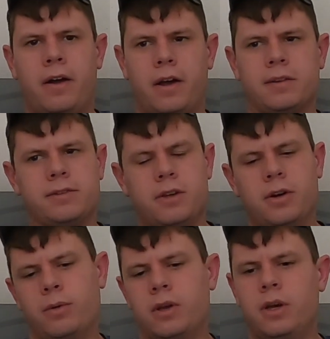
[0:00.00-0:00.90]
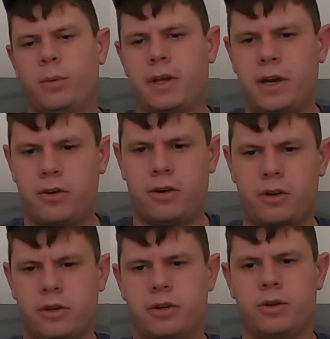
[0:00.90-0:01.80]
All right, so we got
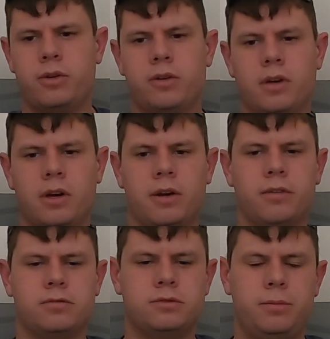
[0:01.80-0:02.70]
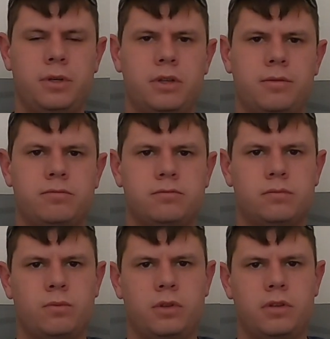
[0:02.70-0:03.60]
our root beer
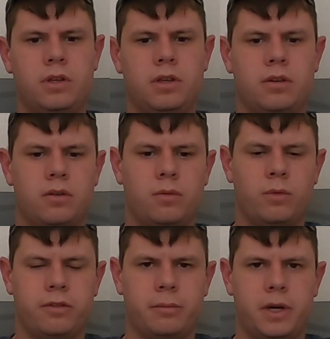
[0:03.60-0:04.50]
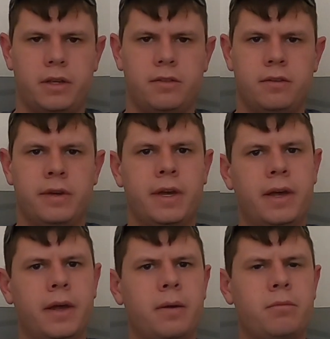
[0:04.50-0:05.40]
whiskey with some ice.
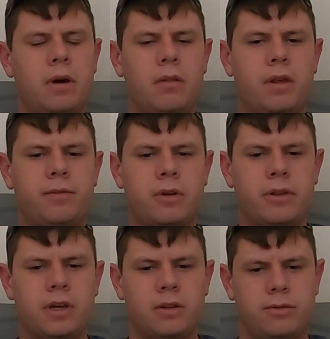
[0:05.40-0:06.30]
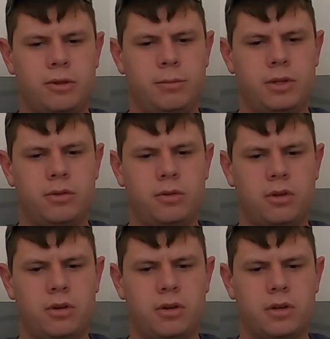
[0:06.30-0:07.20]
Probably left it on the ice for a little bit too
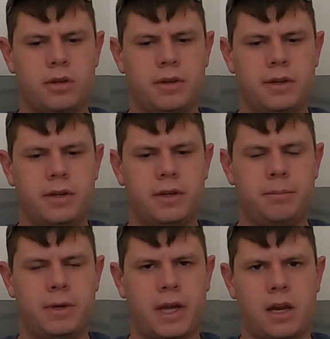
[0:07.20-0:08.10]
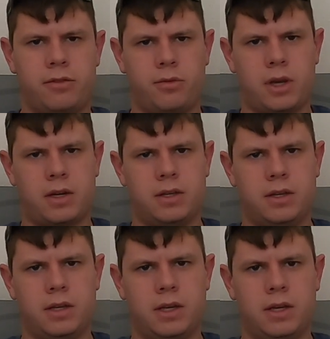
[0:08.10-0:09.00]
long, but I got
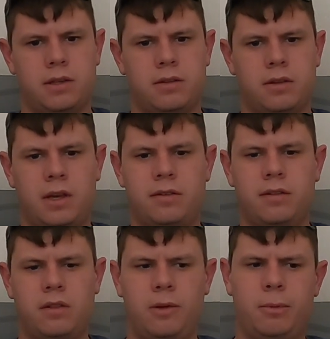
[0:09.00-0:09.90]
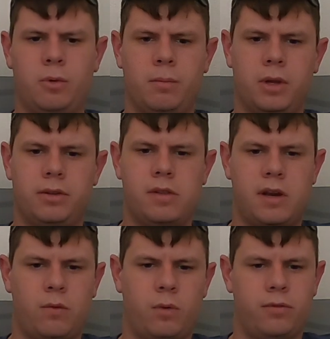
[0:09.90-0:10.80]
distracted, and it's actually a little bit more melted
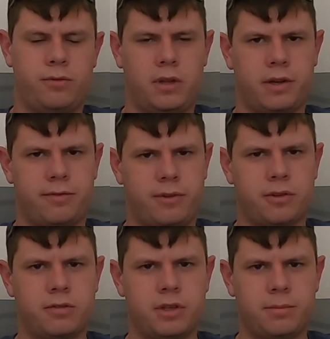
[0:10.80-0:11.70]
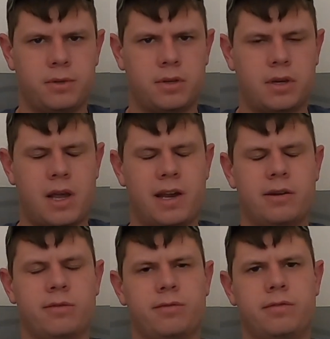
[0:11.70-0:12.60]
than I want for like first sip
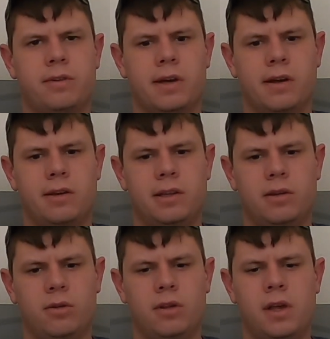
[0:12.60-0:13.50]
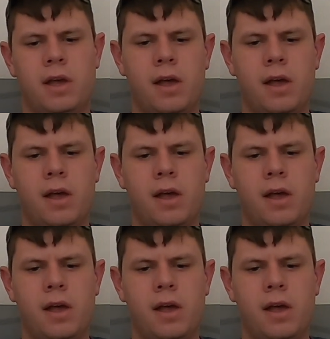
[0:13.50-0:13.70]
kind of deal.